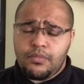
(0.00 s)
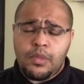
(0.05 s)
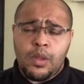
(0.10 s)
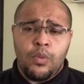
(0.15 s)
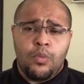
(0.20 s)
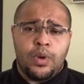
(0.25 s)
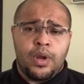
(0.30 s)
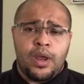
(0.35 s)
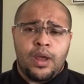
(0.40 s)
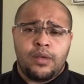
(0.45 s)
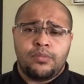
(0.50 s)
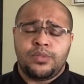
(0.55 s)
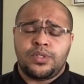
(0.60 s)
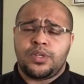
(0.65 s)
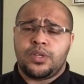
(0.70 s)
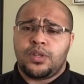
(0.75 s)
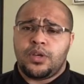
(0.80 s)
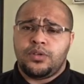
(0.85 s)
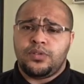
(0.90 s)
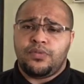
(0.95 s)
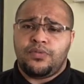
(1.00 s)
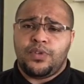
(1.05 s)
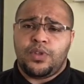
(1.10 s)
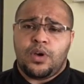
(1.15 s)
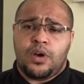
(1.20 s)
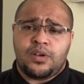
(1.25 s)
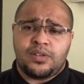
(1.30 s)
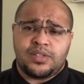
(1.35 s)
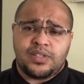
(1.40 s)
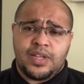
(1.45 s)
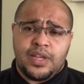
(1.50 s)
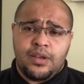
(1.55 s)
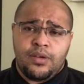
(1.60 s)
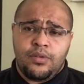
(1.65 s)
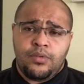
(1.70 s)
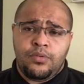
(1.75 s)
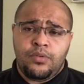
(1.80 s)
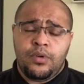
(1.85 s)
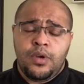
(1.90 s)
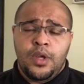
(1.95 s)
When it comes to those of you that are
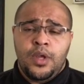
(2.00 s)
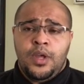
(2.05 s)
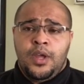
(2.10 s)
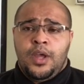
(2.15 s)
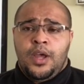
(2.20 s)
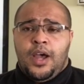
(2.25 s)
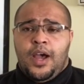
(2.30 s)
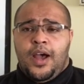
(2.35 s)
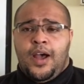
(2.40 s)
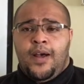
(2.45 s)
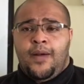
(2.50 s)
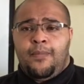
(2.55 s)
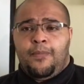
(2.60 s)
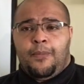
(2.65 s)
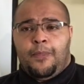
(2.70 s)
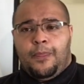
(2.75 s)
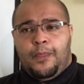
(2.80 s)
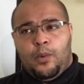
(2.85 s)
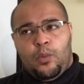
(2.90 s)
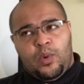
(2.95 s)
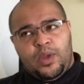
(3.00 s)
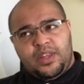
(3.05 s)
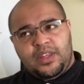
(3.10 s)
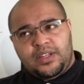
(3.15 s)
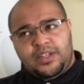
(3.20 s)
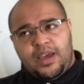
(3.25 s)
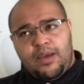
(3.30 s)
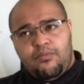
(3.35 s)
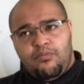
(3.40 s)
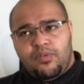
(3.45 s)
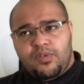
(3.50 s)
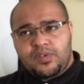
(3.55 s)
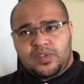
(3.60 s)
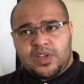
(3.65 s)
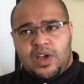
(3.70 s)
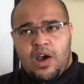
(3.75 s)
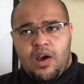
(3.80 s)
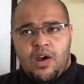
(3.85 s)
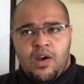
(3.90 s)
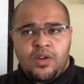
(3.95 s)
single, um, with the Temperance
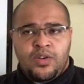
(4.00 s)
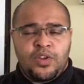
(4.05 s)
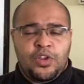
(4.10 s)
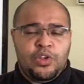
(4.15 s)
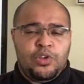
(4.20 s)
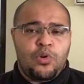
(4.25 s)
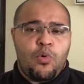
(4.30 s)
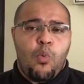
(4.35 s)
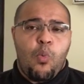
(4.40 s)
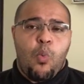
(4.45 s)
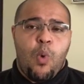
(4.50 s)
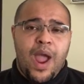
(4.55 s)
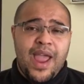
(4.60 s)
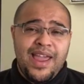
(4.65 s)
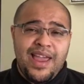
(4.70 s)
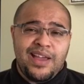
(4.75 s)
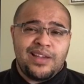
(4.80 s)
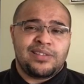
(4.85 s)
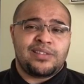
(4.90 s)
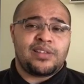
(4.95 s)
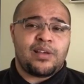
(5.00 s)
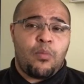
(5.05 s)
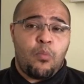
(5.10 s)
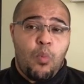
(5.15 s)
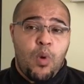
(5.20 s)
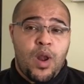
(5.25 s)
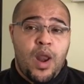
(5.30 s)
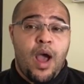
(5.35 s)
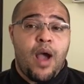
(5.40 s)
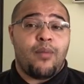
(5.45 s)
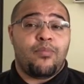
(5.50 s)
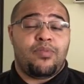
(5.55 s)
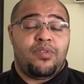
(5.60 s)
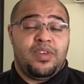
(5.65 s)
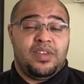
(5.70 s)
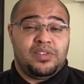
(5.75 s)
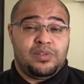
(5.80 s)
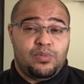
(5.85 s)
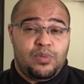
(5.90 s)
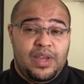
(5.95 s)
card, you're weighing someone up
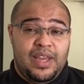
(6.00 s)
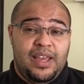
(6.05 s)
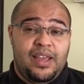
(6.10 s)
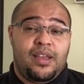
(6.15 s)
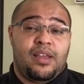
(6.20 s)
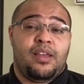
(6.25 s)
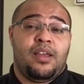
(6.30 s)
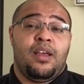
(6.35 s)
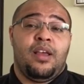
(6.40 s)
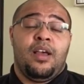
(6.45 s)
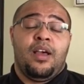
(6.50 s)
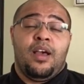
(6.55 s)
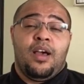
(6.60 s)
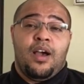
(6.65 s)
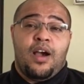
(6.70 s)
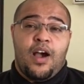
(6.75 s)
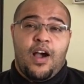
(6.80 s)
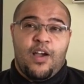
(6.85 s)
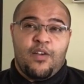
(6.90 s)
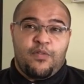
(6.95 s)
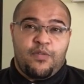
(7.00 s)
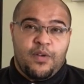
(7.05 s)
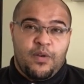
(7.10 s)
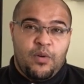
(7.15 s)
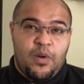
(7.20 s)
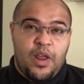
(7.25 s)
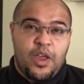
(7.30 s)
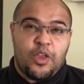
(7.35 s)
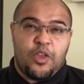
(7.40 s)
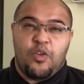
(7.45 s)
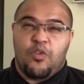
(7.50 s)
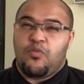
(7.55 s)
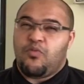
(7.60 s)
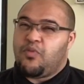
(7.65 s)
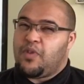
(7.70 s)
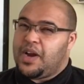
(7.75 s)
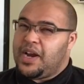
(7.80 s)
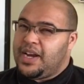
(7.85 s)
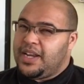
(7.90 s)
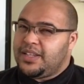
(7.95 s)
this week. I feel like you're
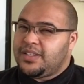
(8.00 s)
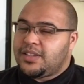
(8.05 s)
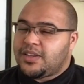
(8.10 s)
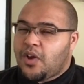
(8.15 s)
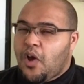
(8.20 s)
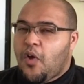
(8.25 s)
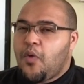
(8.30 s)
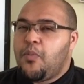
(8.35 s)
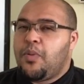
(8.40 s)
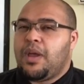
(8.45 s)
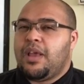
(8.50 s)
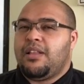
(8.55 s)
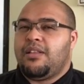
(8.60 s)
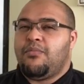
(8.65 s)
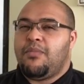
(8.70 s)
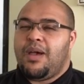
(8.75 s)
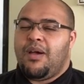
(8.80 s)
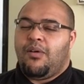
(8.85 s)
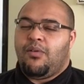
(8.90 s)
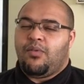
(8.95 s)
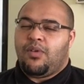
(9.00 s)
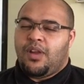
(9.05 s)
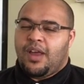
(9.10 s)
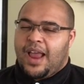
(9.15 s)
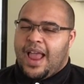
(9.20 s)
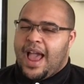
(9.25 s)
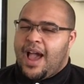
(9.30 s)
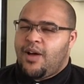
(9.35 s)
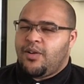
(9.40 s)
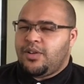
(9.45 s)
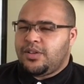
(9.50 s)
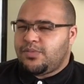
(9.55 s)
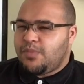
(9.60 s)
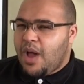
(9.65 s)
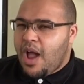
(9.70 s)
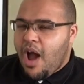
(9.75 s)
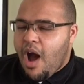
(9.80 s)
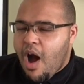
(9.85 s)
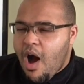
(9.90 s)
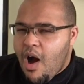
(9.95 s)
really scoping them out. Like, how does
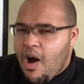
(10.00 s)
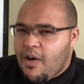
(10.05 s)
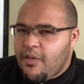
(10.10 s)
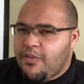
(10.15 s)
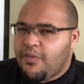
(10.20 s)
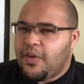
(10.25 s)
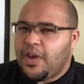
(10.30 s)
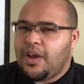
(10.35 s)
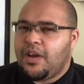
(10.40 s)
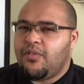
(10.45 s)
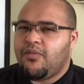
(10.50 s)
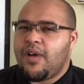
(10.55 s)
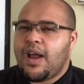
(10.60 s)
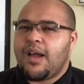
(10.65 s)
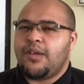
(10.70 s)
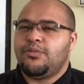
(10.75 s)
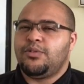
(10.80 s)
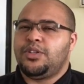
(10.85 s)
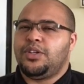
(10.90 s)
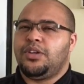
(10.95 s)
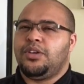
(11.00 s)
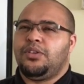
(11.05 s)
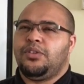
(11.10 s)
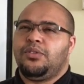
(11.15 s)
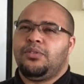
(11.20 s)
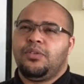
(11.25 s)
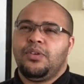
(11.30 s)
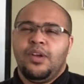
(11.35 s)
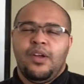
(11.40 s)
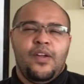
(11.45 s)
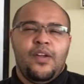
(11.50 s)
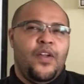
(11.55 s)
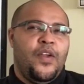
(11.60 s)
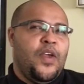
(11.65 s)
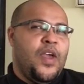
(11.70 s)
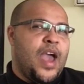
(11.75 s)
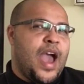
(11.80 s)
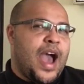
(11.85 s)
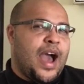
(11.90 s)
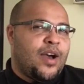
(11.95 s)
my heart feel around you?
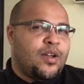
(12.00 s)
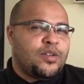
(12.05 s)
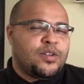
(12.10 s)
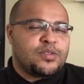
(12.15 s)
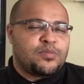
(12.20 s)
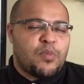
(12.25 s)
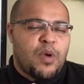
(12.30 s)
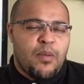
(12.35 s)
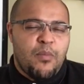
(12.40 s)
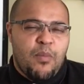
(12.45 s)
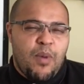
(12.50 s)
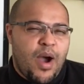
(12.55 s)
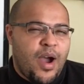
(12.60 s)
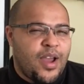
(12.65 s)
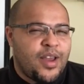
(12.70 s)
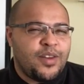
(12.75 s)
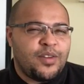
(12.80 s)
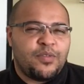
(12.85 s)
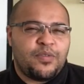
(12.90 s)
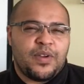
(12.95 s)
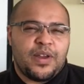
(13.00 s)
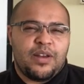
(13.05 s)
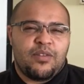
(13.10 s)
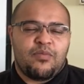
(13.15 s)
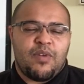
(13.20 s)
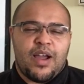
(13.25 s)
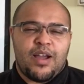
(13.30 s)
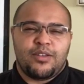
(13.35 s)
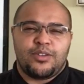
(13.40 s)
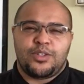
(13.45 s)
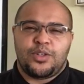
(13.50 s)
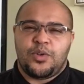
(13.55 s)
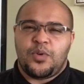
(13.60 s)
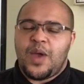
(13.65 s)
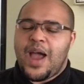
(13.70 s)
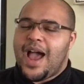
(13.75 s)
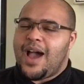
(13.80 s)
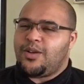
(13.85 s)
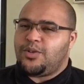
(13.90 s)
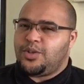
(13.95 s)
How does my mind feel around you?
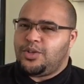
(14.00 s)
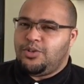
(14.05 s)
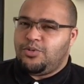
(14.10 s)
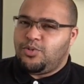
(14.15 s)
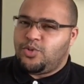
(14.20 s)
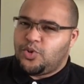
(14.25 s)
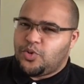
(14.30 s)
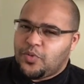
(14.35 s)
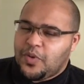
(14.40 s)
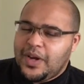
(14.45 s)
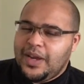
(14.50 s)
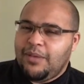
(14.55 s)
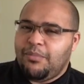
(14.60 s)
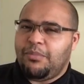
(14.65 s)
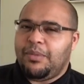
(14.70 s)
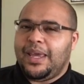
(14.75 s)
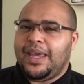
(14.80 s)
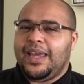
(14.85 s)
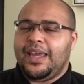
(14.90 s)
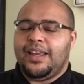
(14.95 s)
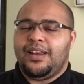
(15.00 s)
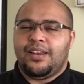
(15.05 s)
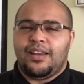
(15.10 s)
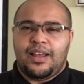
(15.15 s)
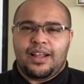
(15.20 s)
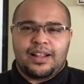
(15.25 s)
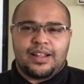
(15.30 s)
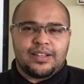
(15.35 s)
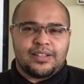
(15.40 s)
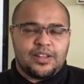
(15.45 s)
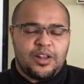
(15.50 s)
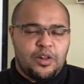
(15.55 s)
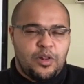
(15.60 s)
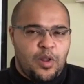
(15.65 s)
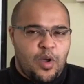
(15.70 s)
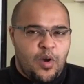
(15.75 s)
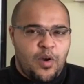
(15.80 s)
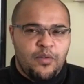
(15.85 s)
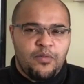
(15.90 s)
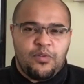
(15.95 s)
How do you treat me? Like, there's a
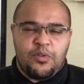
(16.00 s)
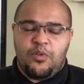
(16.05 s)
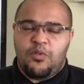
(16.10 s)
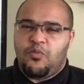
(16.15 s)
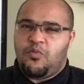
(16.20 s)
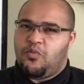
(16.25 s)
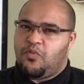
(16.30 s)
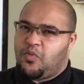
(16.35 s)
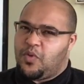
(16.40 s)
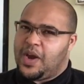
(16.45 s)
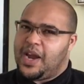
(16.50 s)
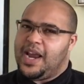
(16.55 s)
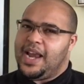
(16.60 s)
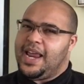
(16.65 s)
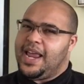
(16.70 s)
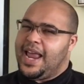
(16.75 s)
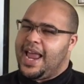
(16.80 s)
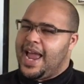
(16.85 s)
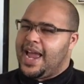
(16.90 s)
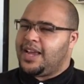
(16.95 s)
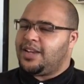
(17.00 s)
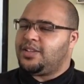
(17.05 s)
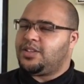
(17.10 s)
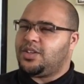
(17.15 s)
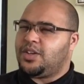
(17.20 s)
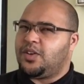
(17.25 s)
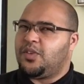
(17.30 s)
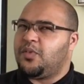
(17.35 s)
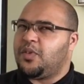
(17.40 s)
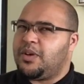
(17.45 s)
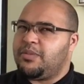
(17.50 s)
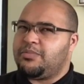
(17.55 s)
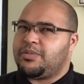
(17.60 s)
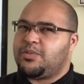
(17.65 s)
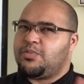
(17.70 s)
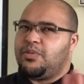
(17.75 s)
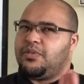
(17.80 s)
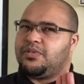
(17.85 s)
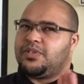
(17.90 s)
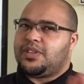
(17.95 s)
lot of you really getting to
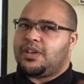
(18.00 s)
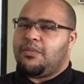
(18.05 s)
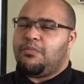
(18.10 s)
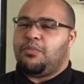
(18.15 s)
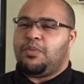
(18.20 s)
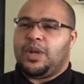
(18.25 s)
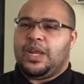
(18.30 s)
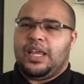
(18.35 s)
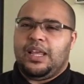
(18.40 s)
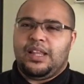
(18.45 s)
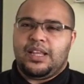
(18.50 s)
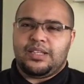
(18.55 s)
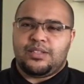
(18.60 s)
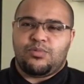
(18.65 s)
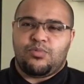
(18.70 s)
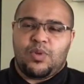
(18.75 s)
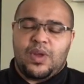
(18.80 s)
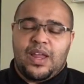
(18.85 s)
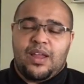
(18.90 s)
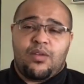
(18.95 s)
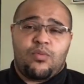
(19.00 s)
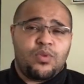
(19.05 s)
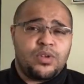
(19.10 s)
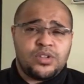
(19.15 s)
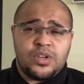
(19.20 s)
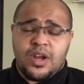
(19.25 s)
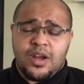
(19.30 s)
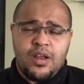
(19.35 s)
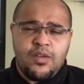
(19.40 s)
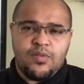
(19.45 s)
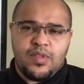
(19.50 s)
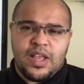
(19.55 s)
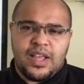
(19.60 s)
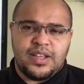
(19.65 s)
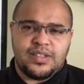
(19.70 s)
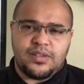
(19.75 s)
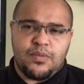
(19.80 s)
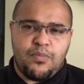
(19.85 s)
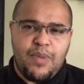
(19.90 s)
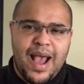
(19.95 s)
grips with somebody this week, which I don't think
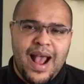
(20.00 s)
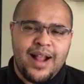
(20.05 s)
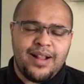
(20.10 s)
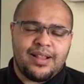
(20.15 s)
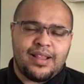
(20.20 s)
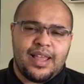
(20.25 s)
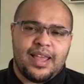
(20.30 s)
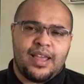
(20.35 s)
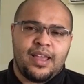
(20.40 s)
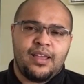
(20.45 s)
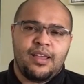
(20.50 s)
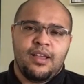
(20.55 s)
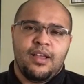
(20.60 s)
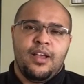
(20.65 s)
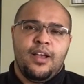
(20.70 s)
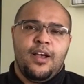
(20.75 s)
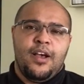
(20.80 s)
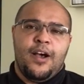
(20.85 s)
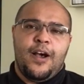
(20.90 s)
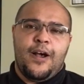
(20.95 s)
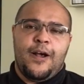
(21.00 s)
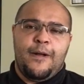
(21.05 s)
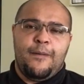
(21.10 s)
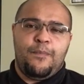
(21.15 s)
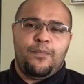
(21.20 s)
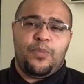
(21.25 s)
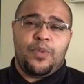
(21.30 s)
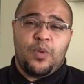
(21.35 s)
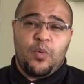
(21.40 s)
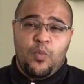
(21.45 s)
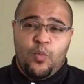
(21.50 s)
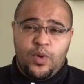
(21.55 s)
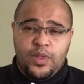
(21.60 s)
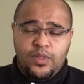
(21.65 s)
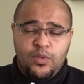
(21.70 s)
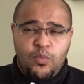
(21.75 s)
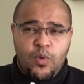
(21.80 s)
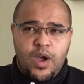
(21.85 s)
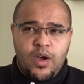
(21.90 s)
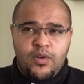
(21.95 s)
is a bad thing. Um, with
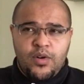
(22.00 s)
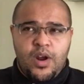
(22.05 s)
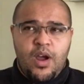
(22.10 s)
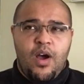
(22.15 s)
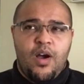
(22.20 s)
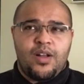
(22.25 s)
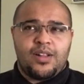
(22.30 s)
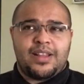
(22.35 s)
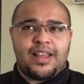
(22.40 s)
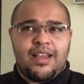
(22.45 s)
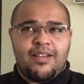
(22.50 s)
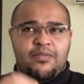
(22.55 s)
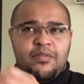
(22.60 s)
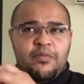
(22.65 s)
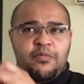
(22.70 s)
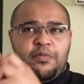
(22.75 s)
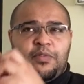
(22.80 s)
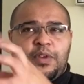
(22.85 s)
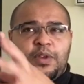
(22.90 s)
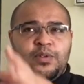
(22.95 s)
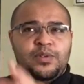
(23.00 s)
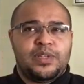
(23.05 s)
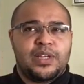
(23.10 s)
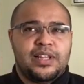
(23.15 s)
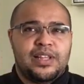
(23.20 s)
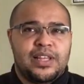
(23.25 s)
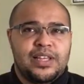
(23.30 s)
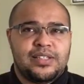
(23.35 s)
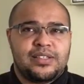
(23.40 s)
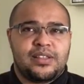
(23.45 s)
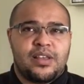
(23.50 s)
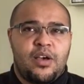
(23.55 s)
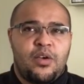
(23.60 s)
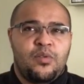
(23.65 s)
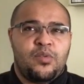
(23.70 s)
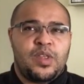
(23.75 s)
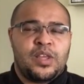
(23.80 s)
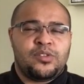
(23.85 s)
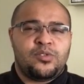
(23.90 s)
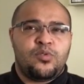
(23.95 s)
the World card, they're infusing this though.
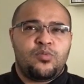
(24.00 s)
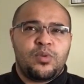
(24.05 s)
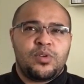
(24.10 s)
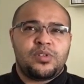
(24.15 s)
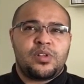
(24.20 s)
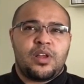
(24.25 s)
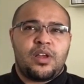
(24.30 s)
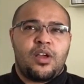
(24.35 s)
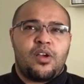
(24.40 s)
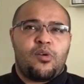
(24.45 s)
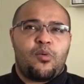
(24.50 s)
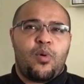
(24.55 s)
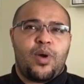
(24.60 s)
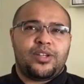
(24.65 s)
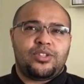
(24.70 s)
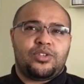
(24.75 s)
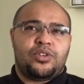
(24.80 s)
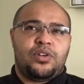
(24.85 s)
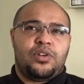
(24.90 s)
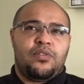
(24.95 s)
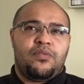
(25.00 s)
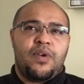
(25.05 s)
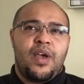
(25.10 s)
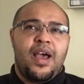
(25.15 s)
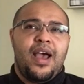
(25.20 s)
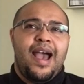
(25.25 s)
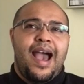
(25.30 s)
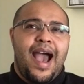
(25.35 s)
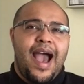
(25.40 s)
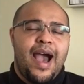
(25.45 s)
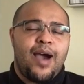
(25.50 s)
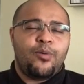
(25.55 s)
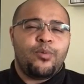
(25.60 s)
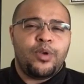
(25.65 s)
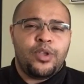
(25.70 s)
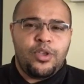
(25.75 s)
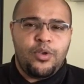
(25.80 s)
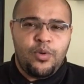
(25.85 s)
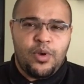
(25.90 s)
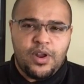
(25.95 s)
There's almost like a question of, how are
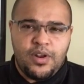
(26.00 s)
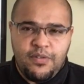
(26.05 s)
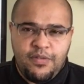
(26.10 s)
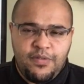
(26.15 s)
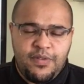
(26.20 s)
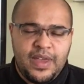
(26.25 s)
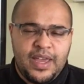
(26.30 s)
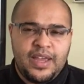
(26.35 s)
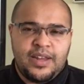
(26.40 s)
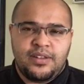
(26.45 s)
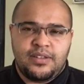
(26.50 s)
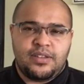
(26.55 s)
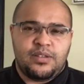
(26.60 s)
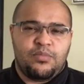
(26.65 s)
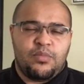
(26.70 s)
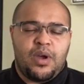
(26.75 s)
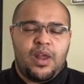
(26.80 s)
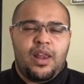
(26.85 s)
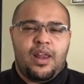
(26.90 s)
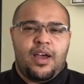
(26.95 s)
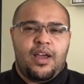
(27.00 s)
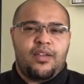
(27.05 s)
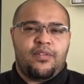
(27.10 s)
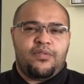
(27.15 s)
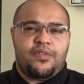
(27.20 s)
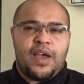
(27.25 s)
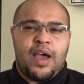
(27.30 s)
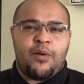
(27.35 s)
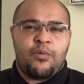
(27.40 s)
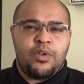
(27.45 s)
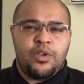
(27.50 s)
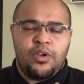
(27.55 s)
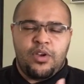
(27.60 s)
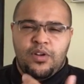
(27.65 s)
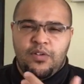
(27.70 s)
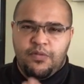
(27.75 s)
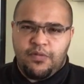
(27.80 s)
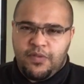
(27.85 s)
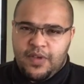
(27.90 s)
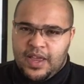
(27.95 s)
you going to fit into my life? How are you going
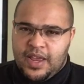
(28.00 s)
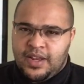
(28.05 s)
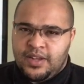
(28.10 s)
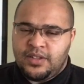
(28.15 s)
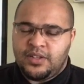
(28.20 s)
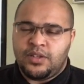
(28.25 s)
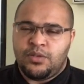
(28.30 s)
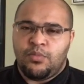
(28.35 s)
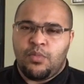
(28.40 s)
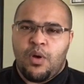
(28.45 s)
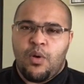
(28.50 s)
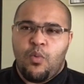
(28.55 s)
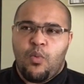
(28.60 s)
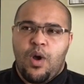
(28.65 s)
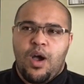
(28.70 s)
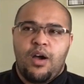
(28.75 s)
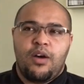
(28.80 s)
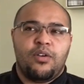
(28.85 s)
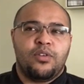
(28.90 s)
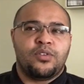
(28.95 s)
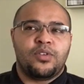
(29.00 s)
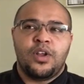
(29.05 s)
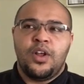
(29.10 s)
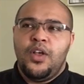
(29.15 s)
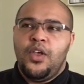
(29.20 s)
to fit into my world?